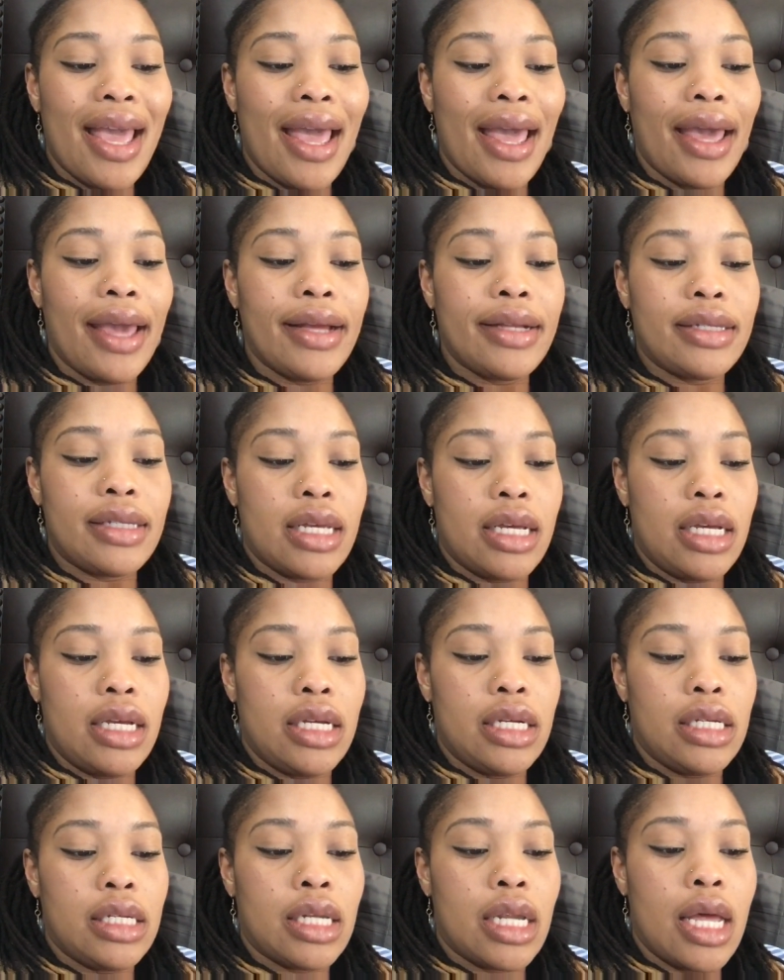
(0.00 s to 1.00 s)

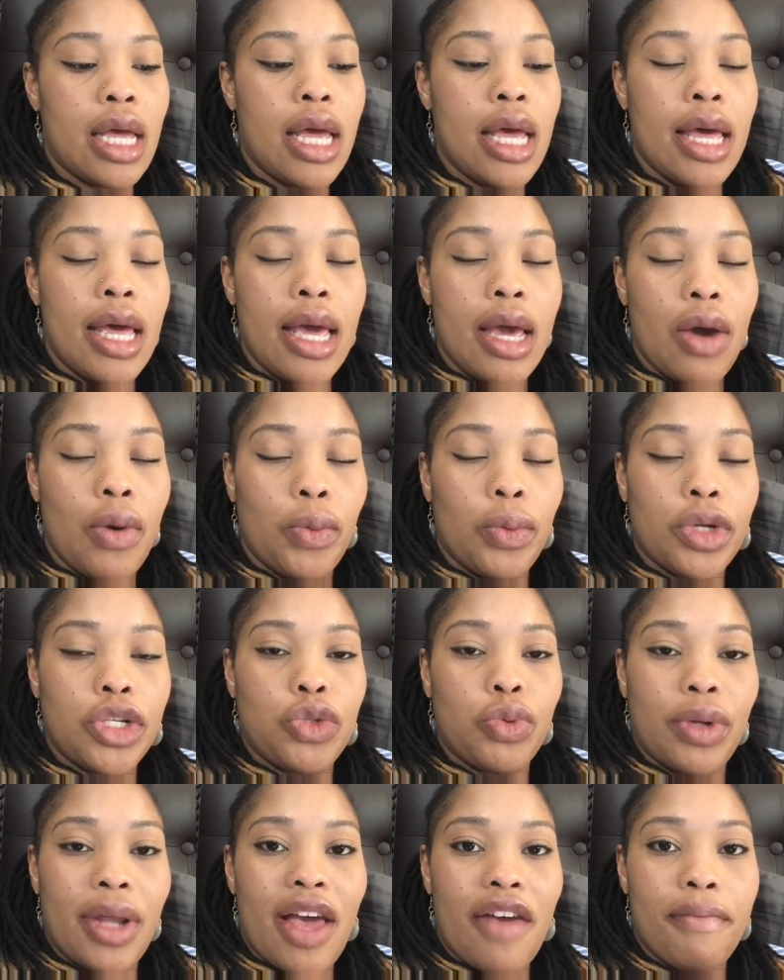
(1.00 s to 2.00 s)
18,
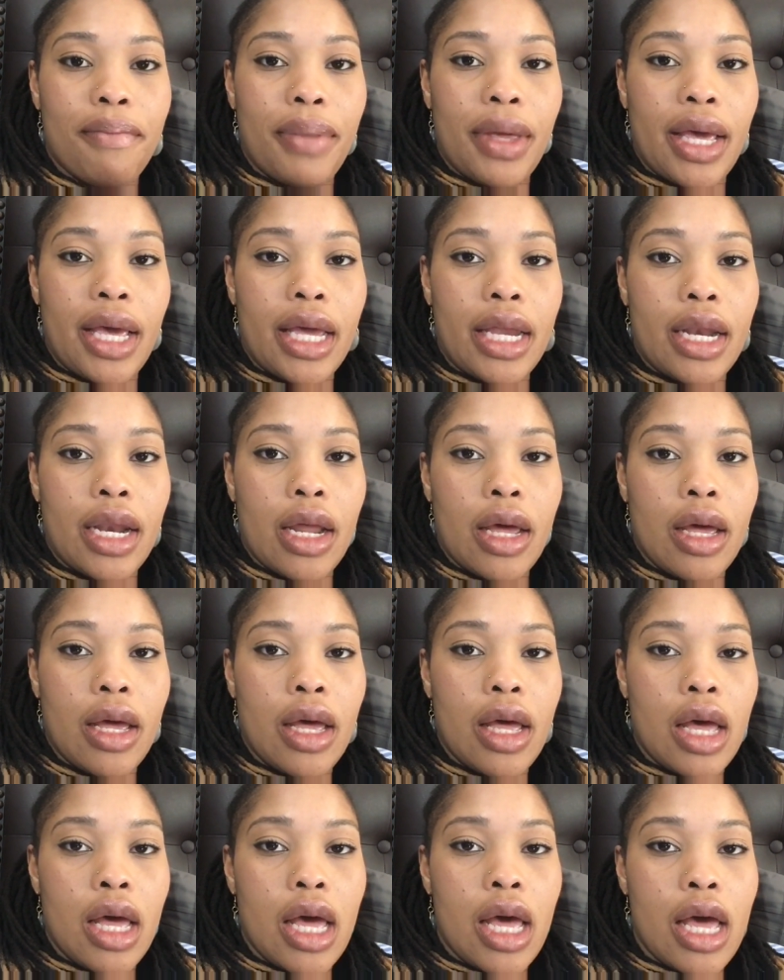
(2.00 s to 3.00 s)
which would have been
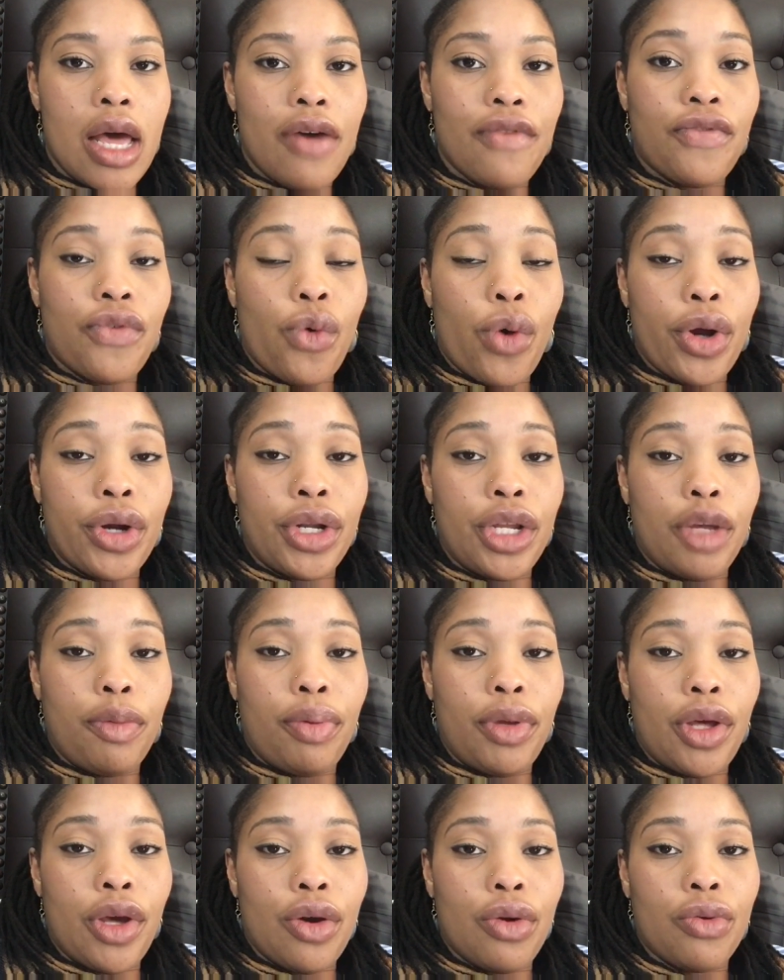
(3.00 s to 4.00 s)
4
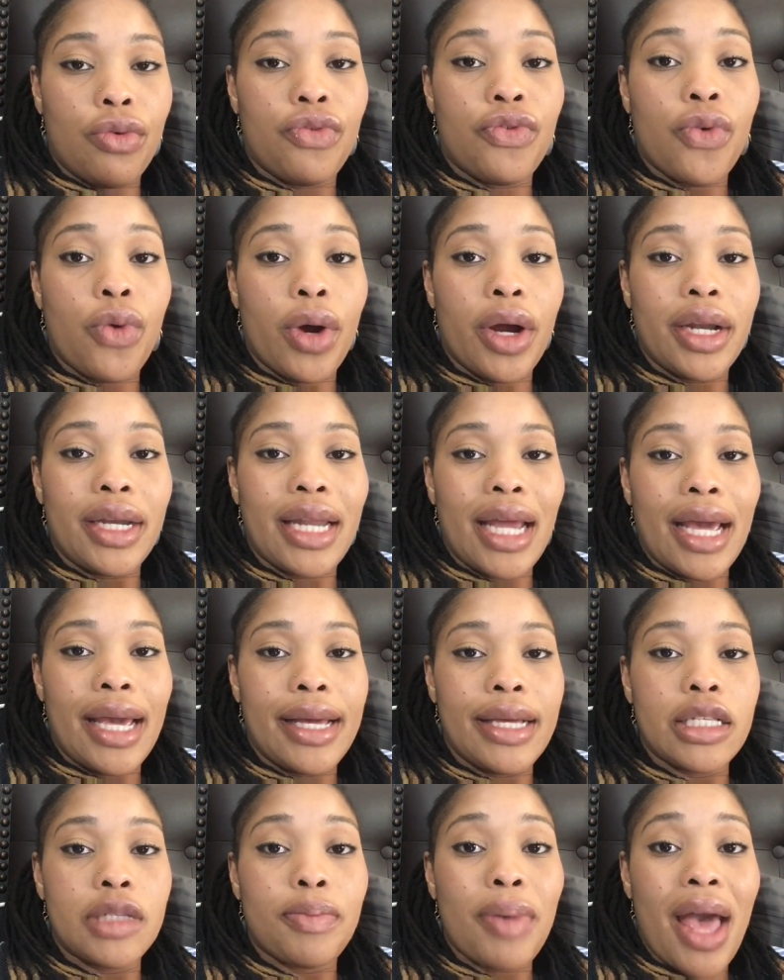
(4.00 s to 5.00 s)
DPO, 4
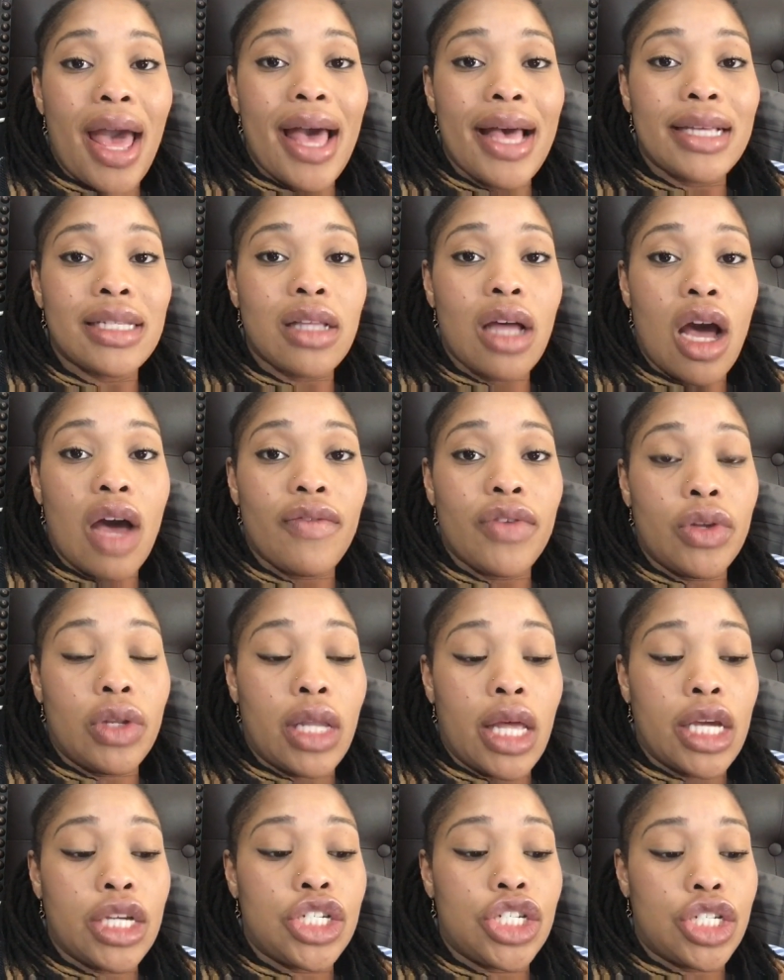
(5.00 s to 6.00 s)
days past
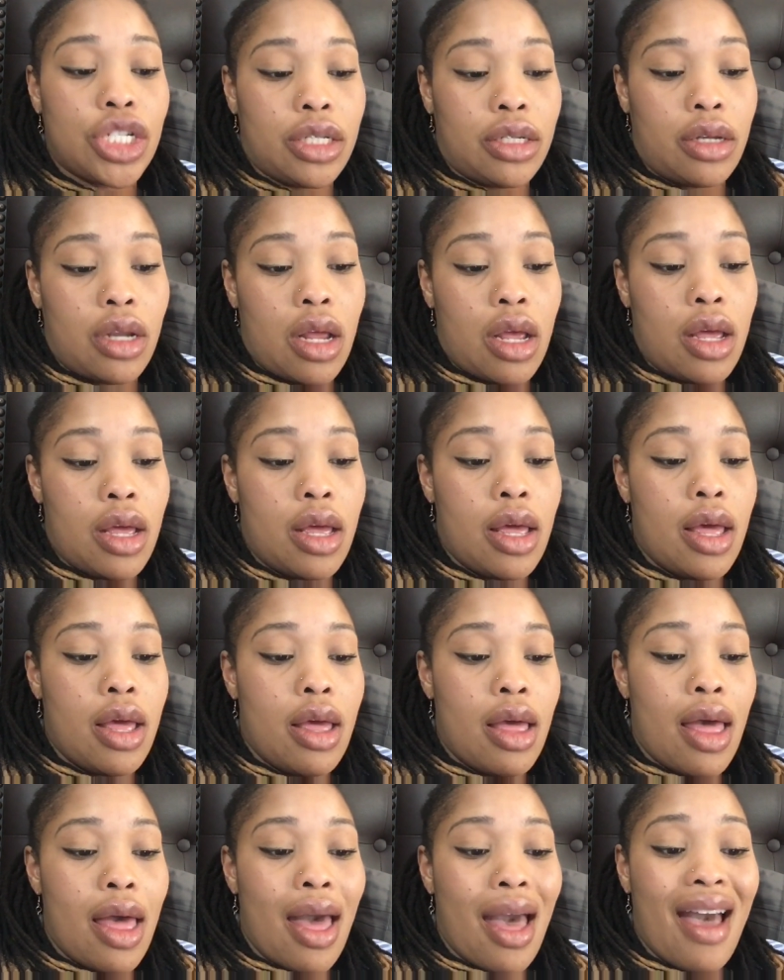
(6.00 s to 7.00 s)
ovulation.
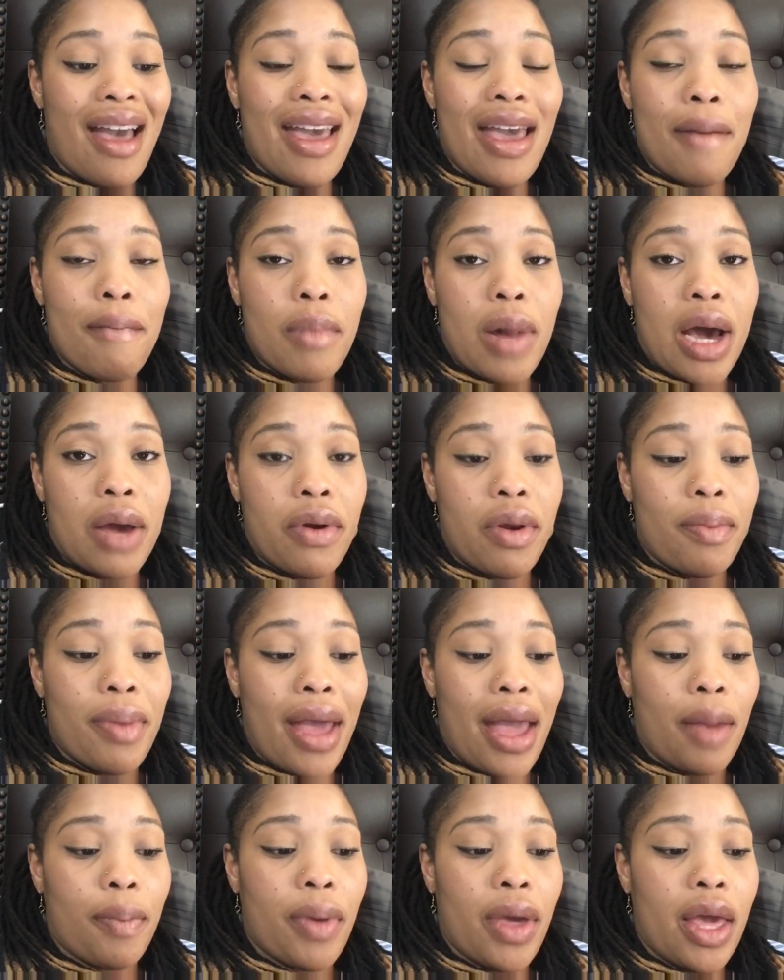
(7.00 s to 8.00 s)
I had moderate
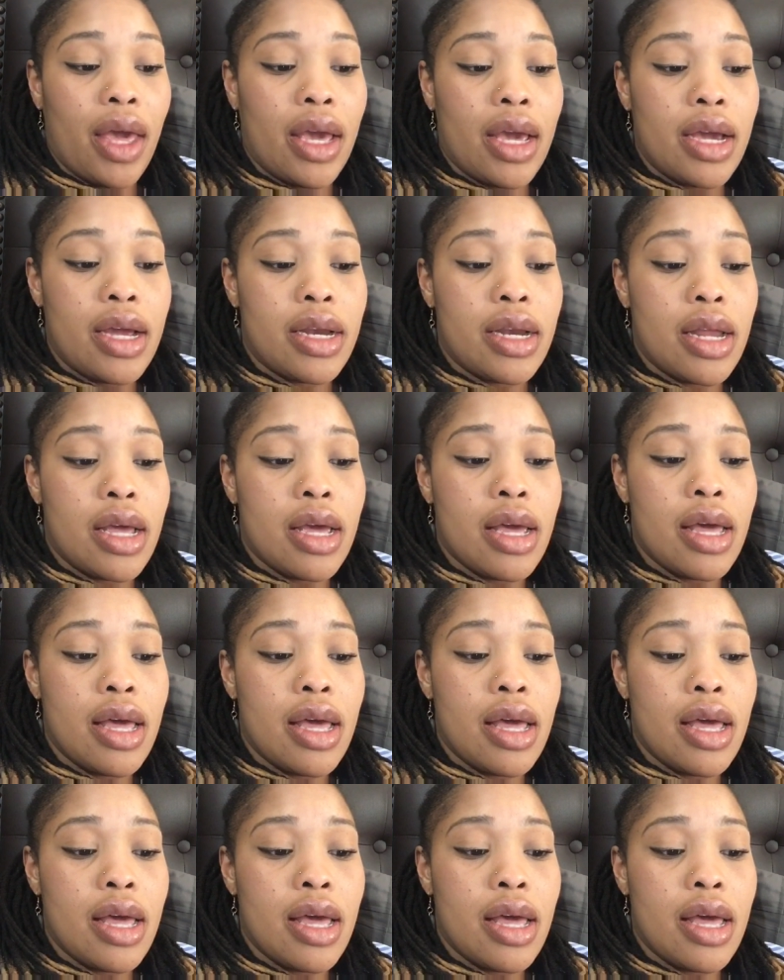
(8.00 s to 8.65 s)
back pain,